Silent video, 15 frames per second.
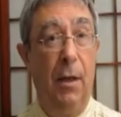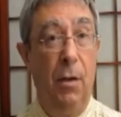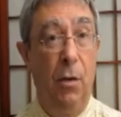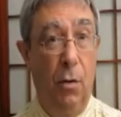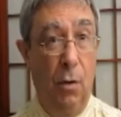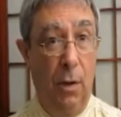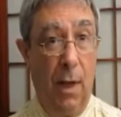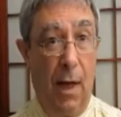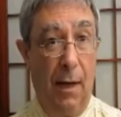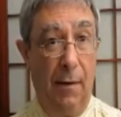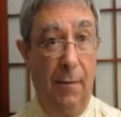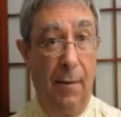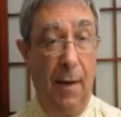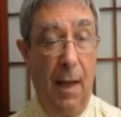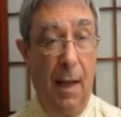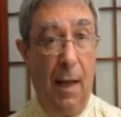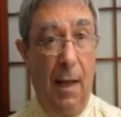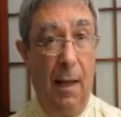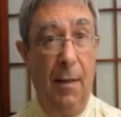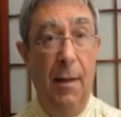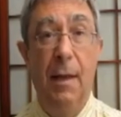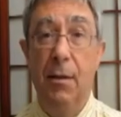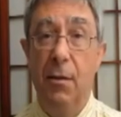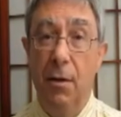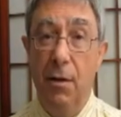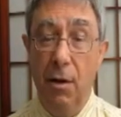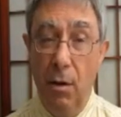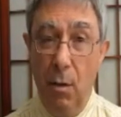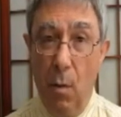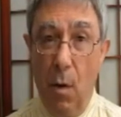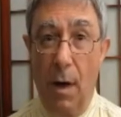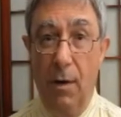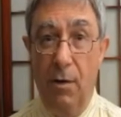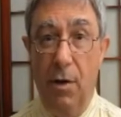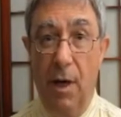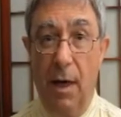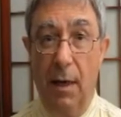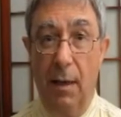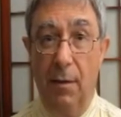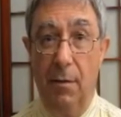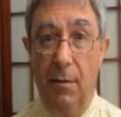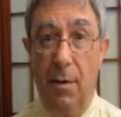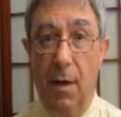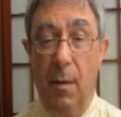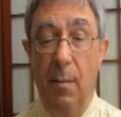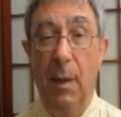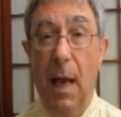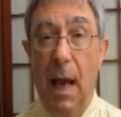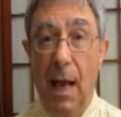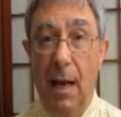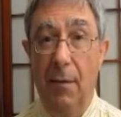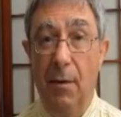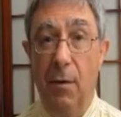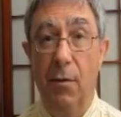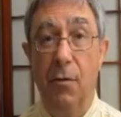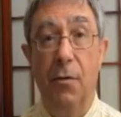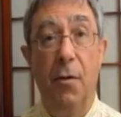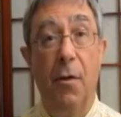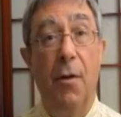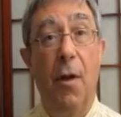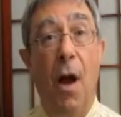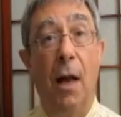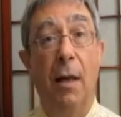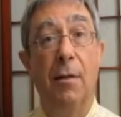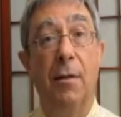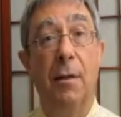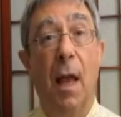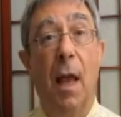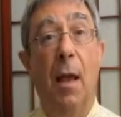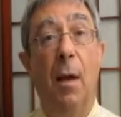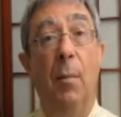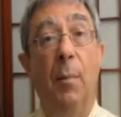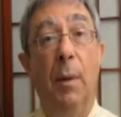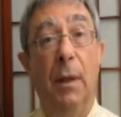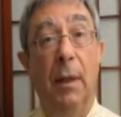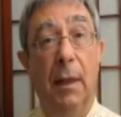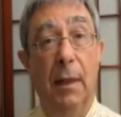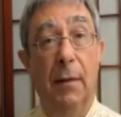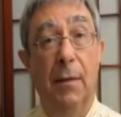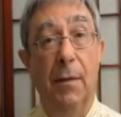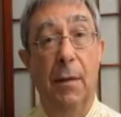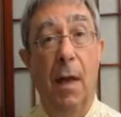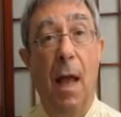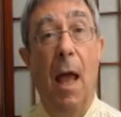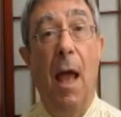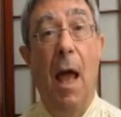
in your life, things that you want to change, behaviors, thoughts, beliefs,